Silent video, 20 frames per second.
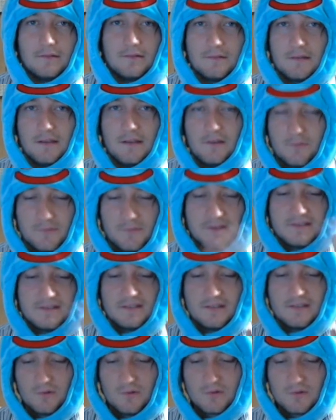Either
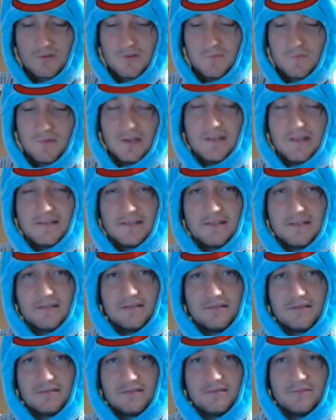busy or super lazy.
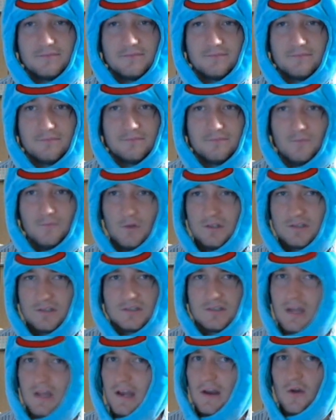
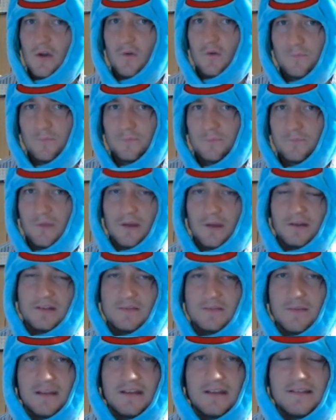Which I know probably doesn't
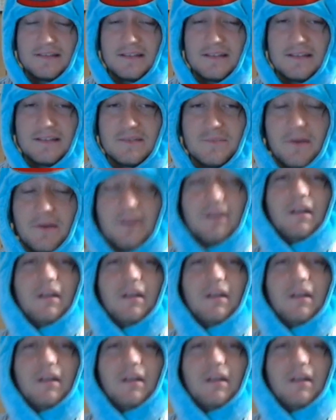make any sense. But